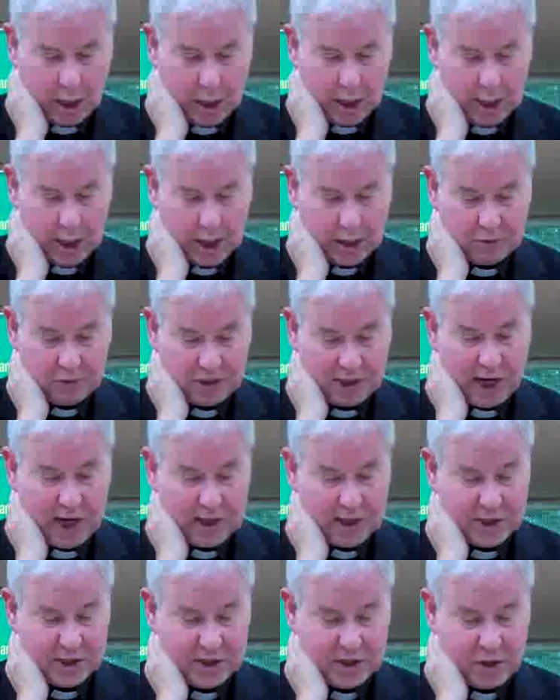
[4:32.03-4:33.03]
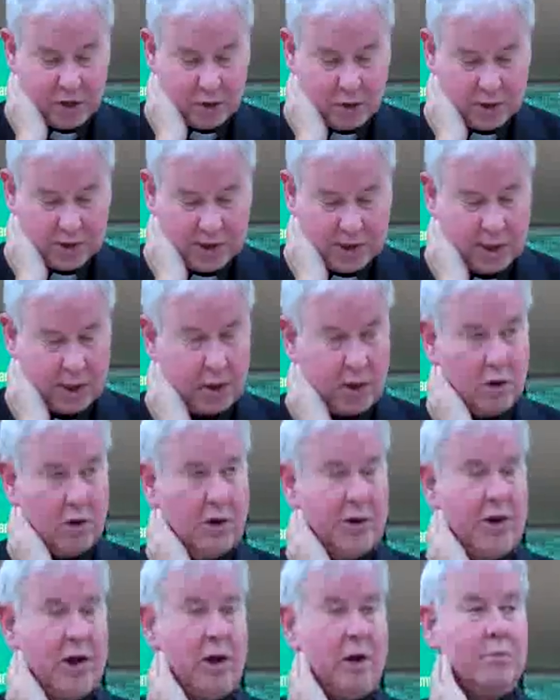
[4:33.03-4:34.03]
had resigned his curacy and
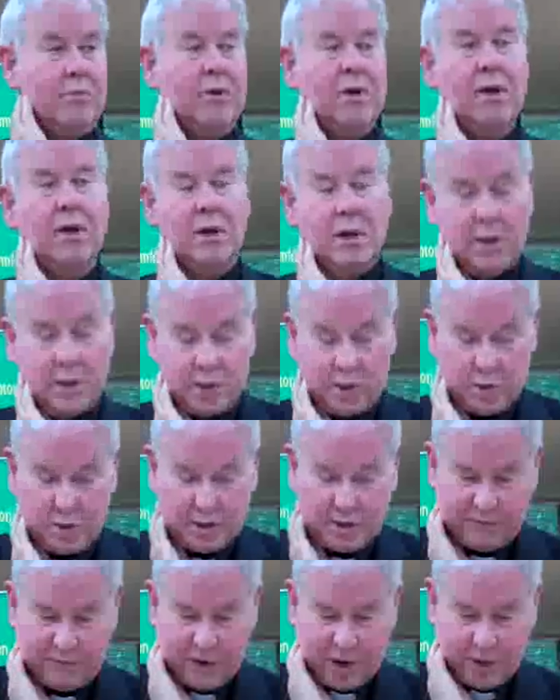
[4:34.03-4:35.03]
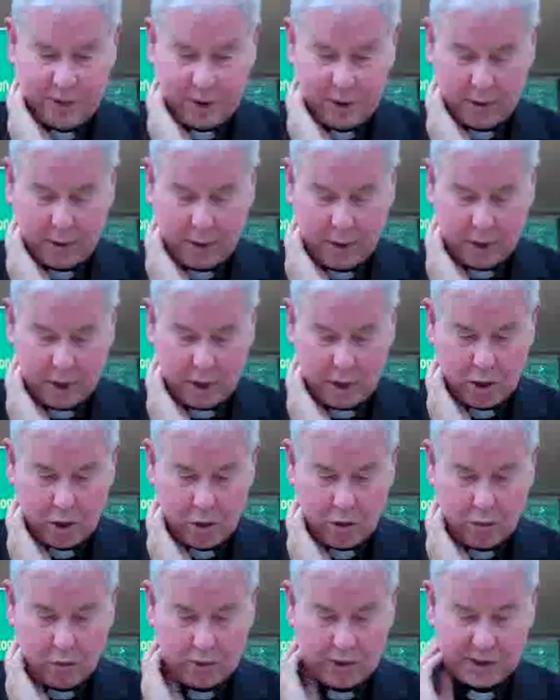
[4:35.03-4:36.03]
gone home to his father,
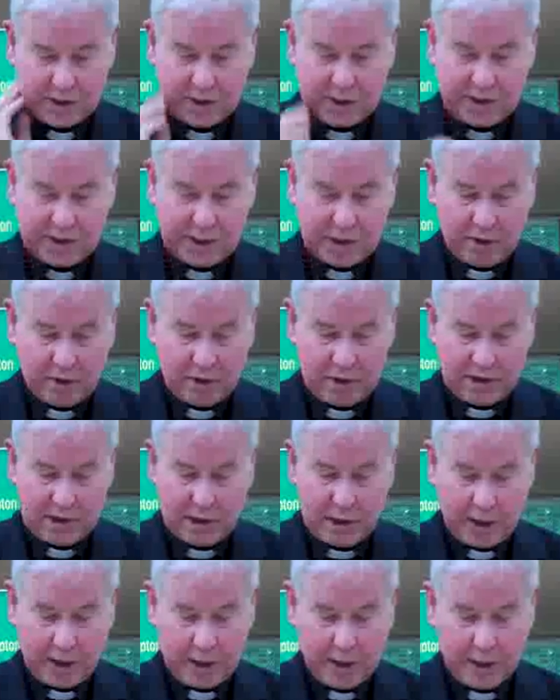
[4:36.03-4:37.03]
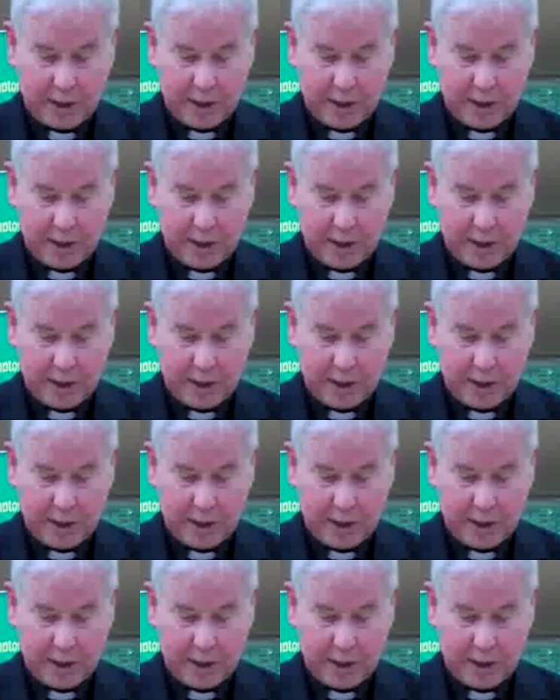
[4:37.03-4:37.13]
who was seriously